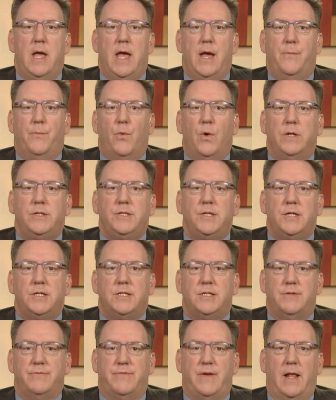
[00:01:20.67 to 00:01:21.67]
And once
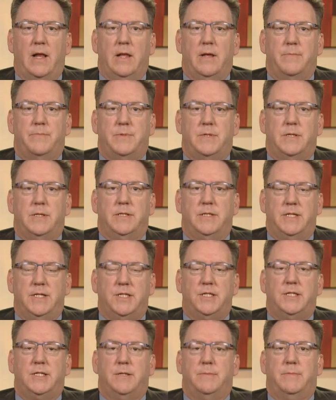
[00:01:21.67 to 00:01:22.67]
it's developed
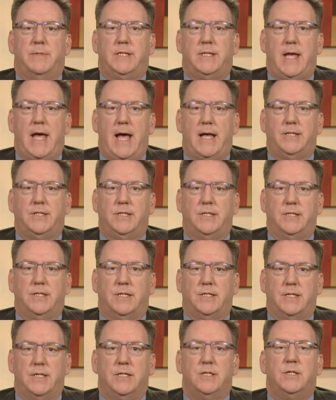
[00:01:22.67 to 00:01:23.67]
distant
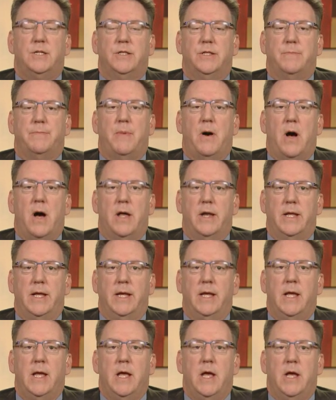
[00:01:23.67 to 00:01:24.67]
metastasis into the
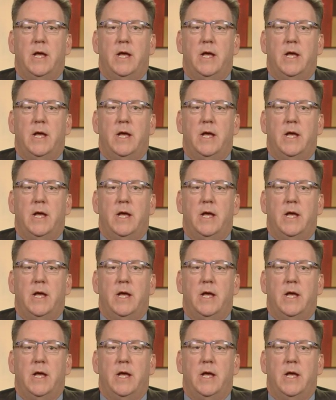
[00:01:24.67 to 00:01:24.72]
body,